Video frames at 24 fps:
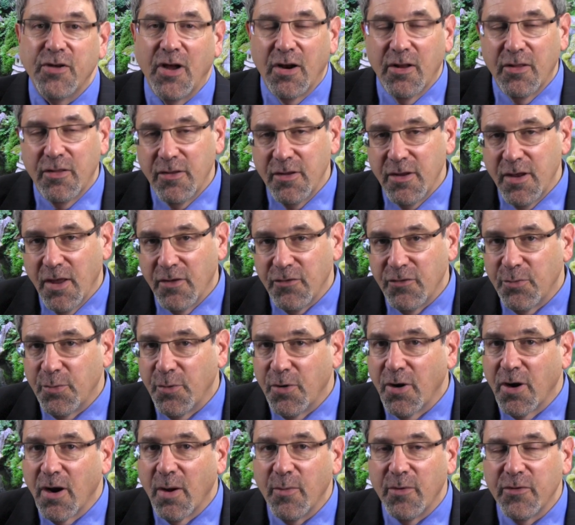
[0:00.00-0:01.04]
Jonathan
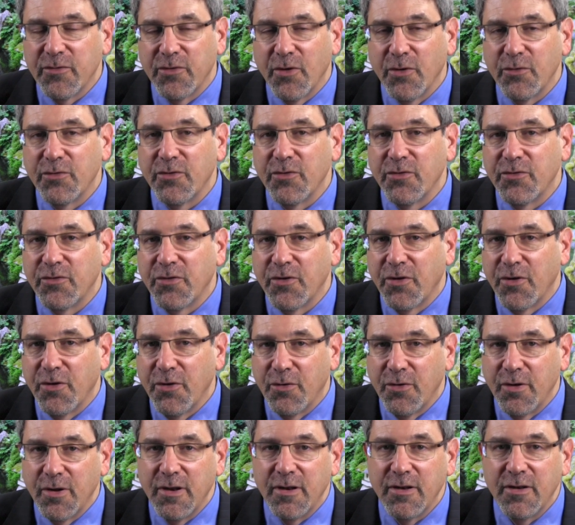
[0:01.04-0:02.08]
Ginsberg. I'm a Social
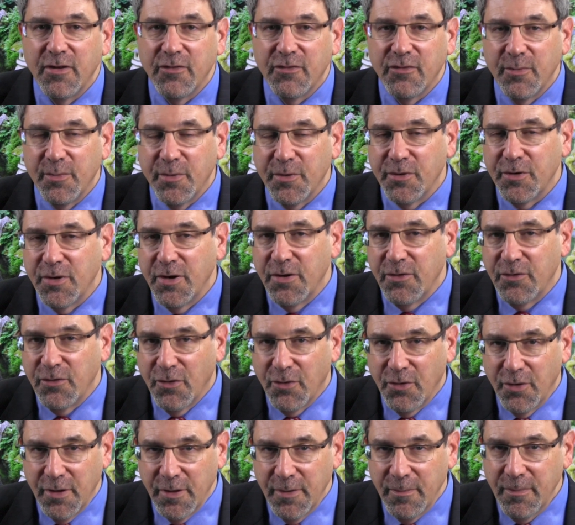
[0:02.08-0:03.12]
Security disability
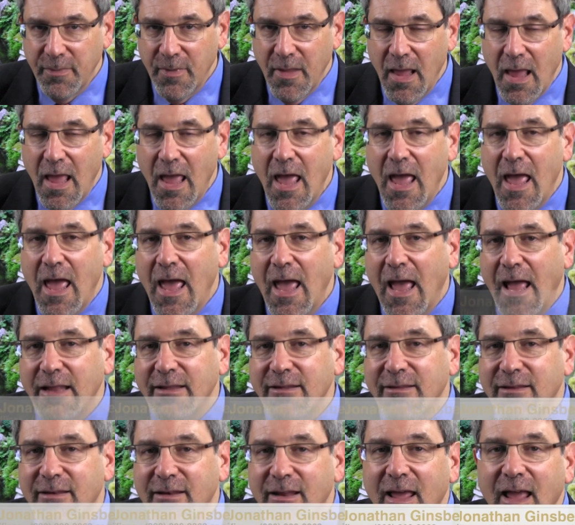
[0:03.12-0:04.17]
attorney,
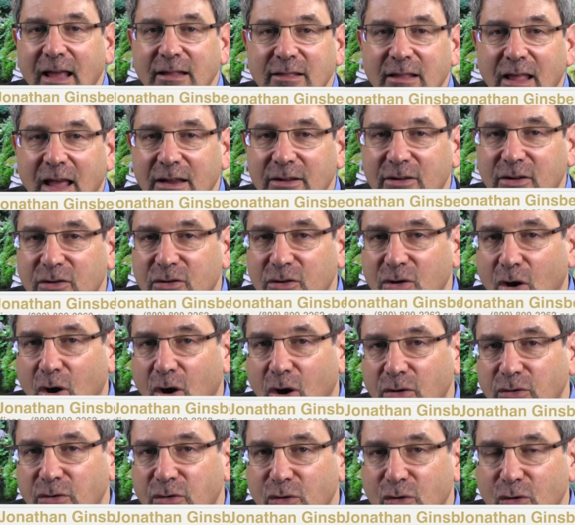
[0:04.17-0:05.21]
and today I'd like to
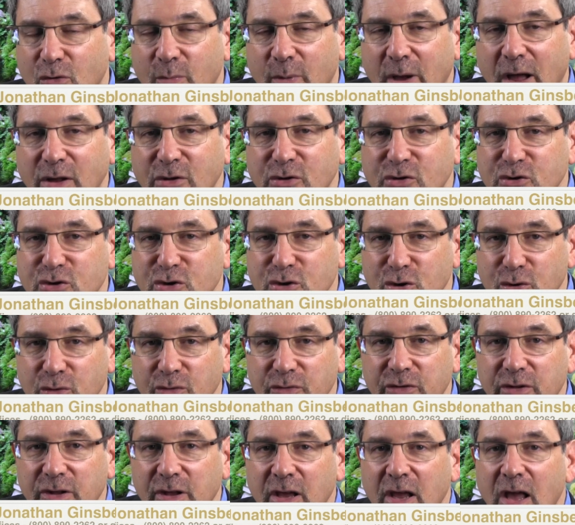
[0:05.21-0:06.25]
talk to you about
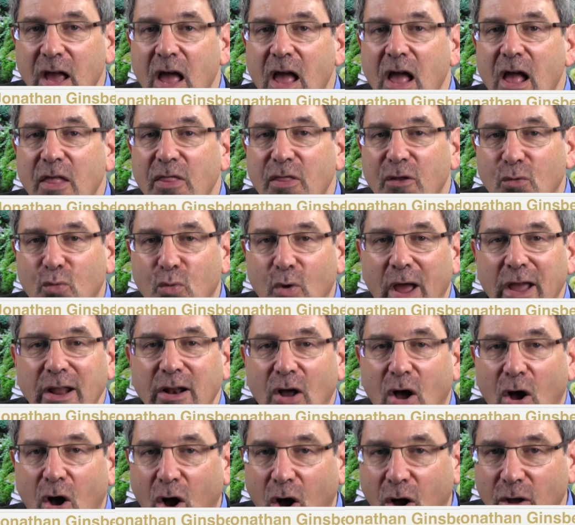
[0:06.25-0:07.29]
choosing the
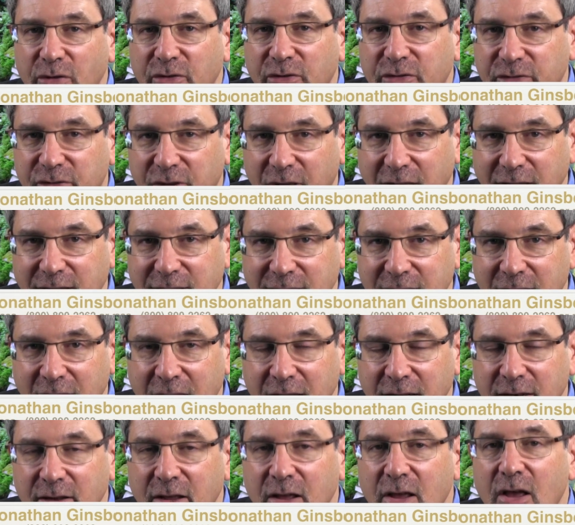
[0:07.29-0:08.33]
right onset
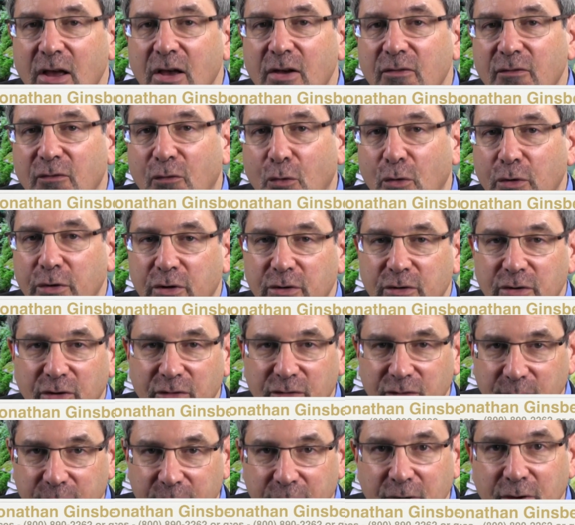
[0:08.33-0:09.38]
date for your
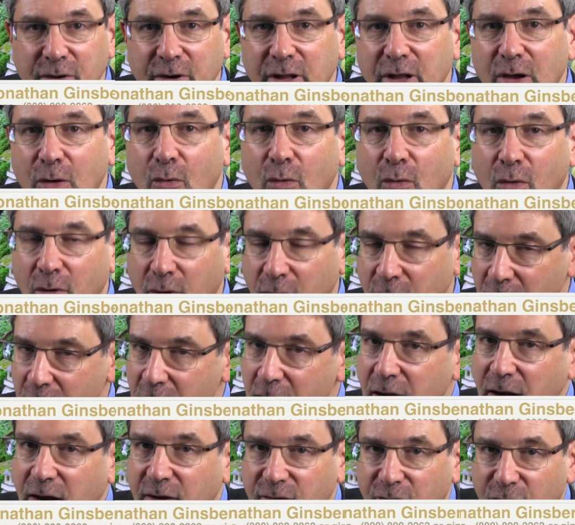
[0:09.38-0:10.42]
disability, or
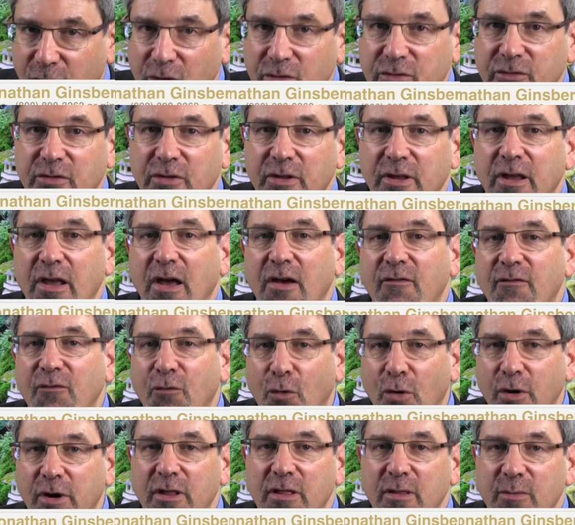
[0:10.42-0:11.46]
conversely,
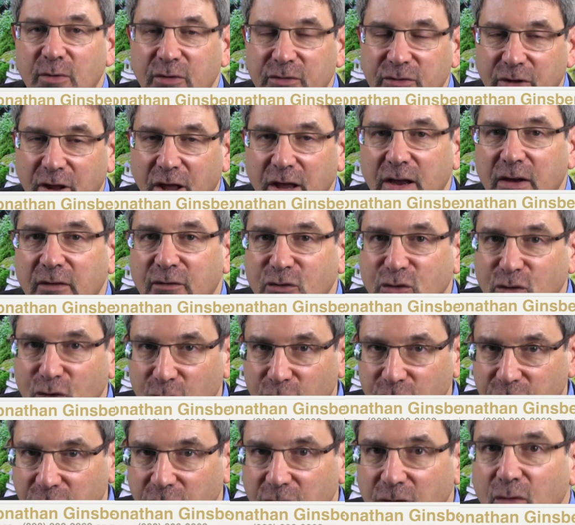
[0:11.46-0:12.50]
avoiding the mistake of
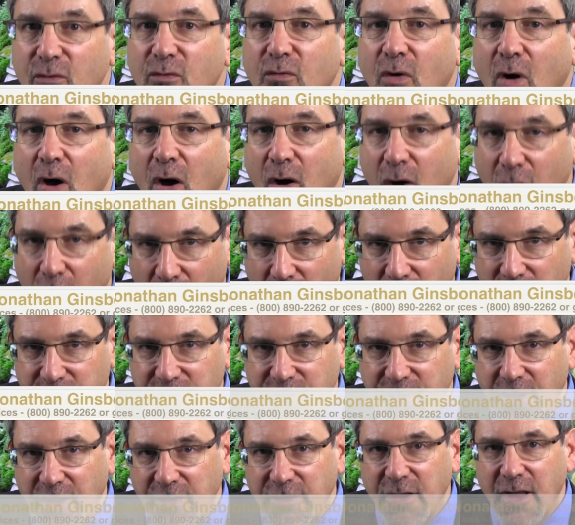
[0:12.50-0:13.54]
choosing the wrong
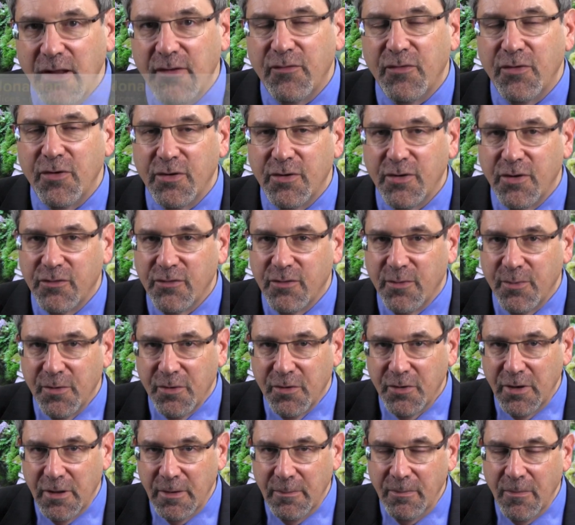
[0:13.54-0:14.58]
onset date for your
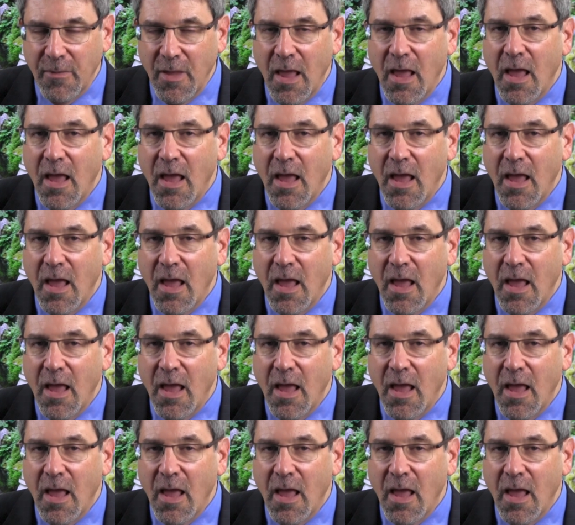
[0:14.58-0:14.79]
disability.